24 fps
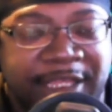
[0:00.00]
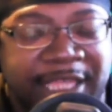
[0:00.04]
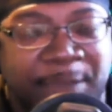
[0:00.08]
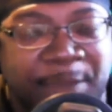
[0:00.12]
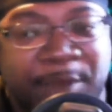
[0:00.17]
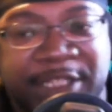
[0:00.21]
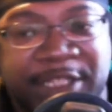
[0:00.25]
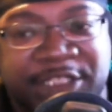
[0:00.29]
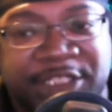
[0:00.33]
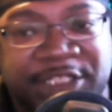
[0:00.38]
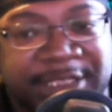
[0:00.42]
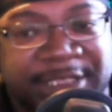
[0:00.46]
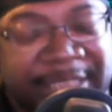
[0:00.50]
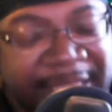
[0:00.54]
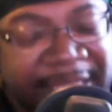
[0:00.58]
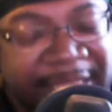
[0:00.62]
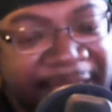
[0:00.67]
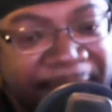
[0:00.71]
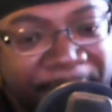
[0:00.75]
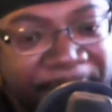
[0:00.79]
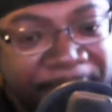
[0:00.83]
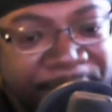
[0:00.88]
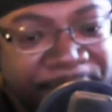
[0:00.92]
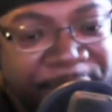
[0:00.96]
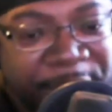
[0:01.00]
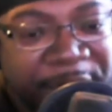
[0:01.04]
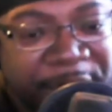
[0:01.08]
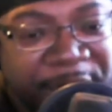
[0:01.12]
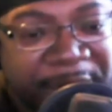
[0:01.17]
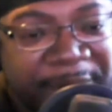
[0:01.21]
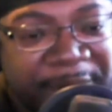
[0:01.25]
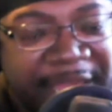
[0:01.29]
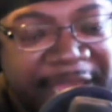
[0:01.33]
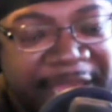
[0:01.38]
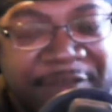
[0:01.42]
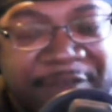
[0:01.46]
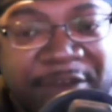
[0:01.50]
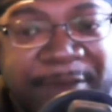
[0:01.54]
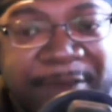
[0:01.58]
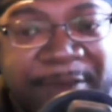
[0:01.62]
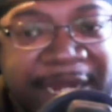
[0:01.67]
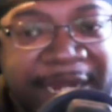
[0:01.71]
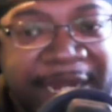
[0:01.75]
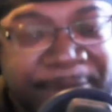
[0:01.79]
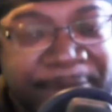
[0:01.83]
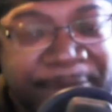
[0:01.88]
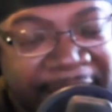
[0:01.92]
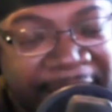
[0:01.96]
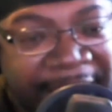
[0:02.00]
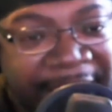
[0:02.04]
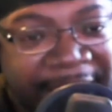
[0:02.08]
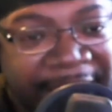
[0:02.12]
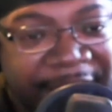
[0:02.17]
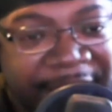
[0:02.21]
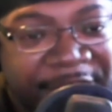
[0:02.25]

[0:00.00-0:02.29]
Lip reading: just them. You know what I mean? Everybody played.